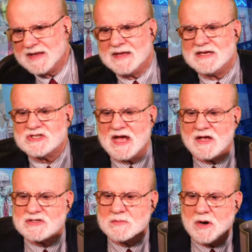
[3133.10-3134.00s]
Is the
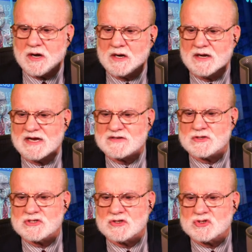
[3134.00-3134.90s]
housing market in Nashville
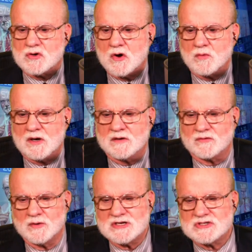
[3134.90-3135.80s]
still strong relative to
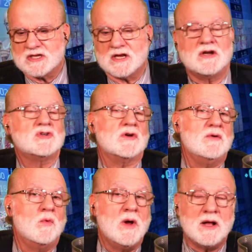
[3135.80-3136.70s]
the rest of the country?
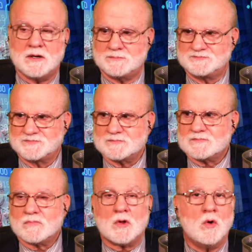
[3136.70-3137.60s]
Well,
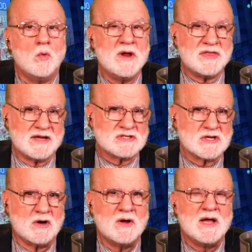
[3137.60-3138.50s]
we think
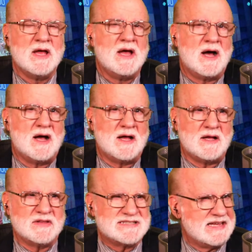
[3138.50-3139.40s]
so.
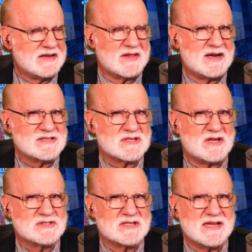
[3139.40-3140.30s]
The data that I
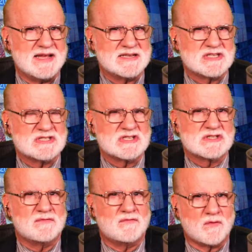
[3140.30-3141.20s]
saw today is this is
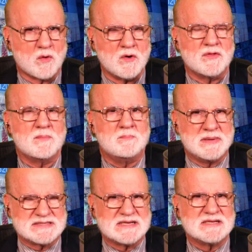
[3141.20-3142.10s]
the 4th
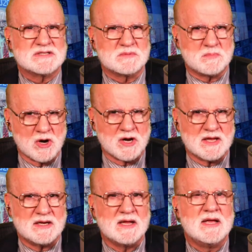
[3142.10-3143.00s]
busiest
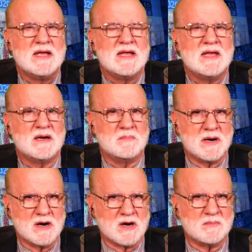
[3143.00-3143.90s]
market in
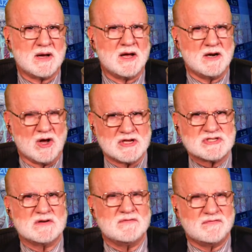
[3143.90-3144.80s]
America behind
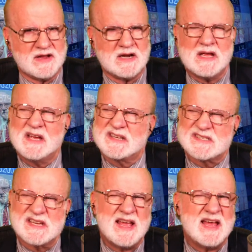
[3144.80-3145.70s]
Austin,
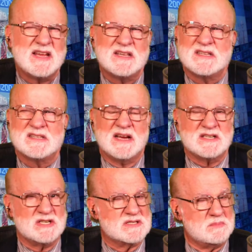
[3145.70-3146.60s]
Phoenix, and
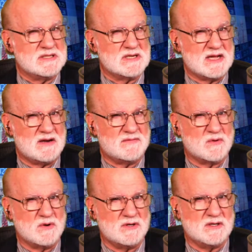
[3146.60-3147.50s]
actually someplace in
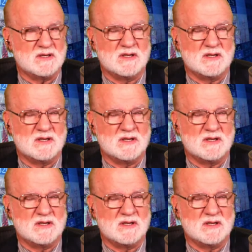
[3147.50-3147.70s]
California.